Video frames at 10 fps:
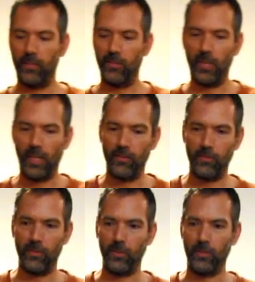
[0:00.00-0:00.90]
You have
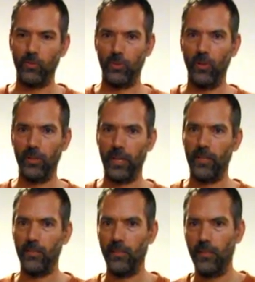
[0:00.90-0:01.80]
your control
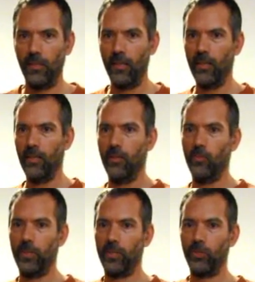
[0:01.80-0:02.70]
hand
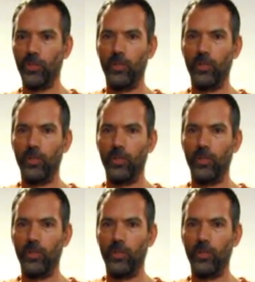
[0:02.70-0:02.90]
which